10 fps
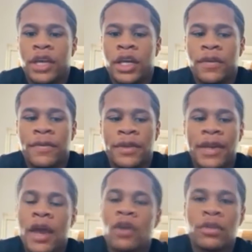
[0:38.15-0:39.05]
they
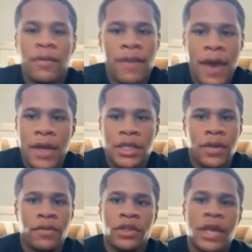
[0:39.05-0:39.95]
fadangled the
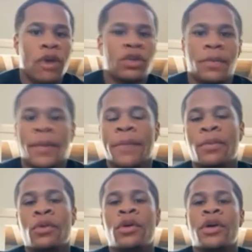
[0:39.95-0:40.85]
fans and fadangled the
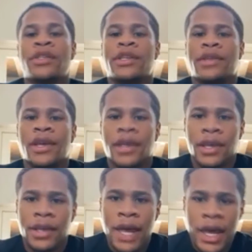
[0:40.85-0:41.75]
people to
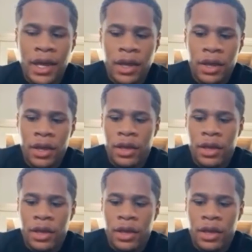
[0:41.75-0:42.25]
thinking that